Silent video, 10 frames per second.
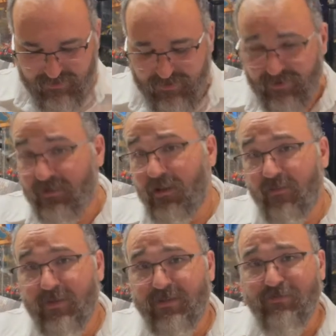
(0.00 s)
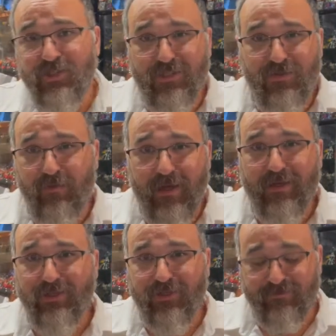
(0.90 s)
Love me some G2
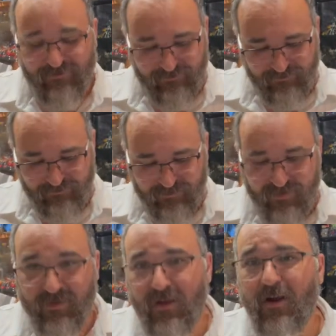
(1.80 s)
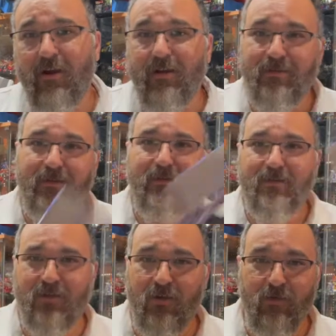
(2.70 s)
packaging. All right,
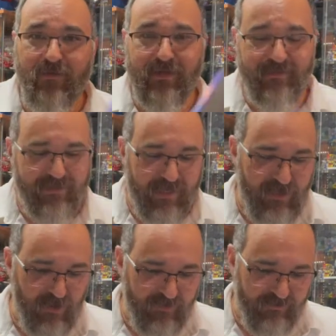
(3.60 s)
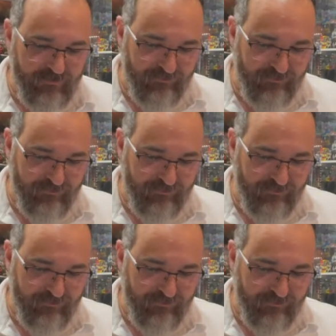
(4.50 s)
so we've cut this guy open.